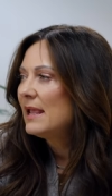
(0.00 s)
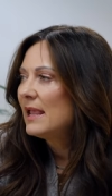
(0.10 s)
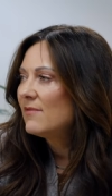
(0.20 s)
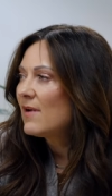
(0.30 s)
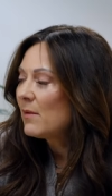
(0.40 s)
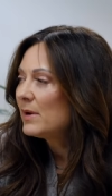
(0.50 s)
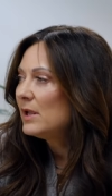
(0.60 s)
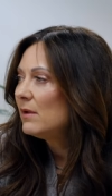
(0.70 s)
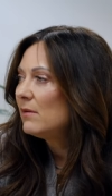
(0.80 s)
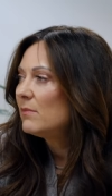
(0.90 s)
if I were
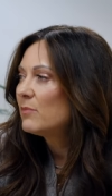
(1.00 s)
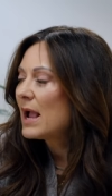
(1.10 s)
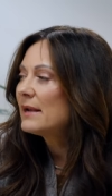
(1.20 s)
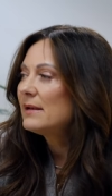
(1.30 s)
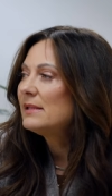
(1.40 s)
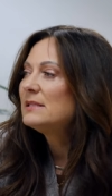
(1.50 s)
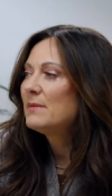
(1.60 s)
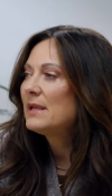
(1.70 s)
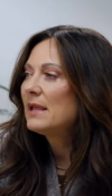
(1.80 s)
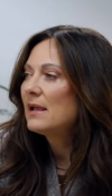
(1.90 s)
you, practically
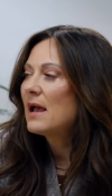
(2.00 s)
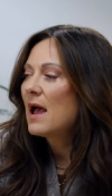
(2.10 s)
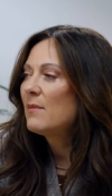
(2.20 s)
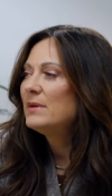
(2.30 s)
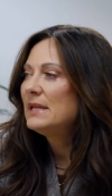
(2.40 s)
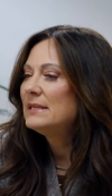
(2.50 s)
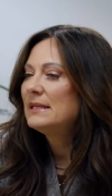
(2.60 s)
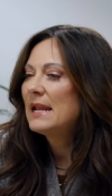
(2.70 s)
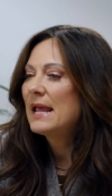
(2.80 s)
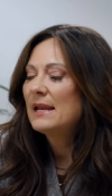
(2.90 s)
speaking, I would need
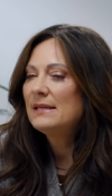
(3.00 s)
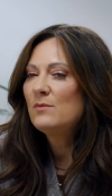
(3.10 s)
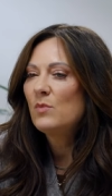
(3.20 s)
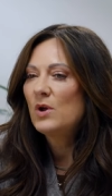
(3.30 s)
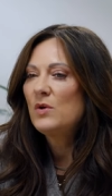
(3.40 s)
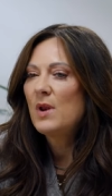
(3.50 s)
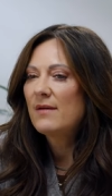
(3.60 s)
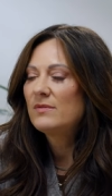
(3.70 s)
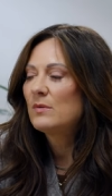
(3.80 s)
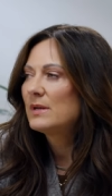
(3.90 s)
today, and I didn't want you to
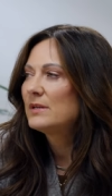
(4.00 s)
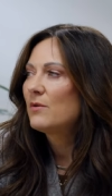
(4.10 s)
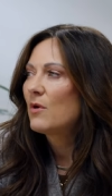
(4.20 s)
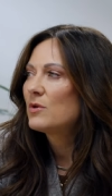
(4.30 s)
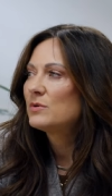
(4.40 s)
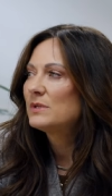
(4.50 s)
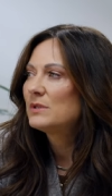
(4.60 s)
have to run to the grocery